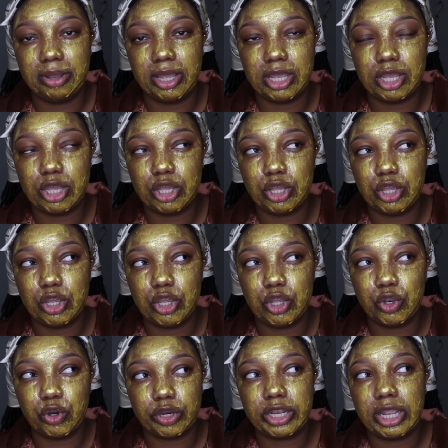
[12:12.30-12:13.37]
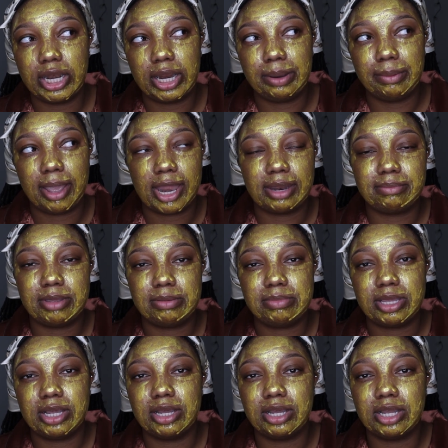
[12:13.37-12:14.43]
but you're getting mad at
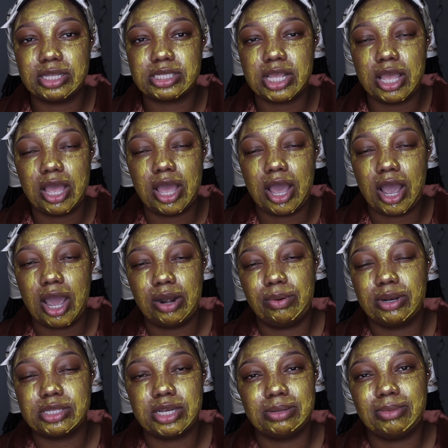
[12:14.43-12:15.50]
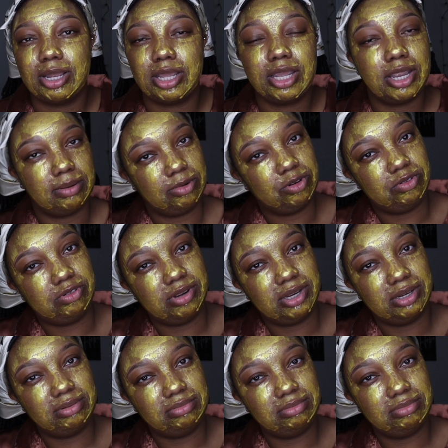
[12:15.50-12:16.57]
me because I don't want to turn my camera
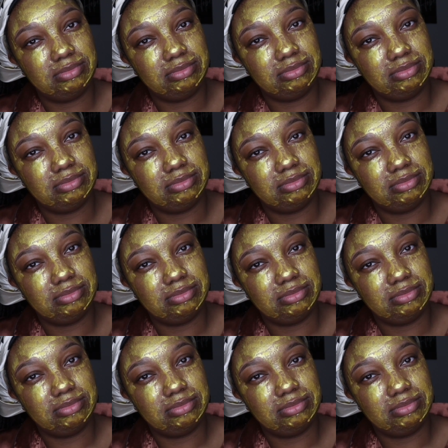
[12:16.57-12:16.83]
on.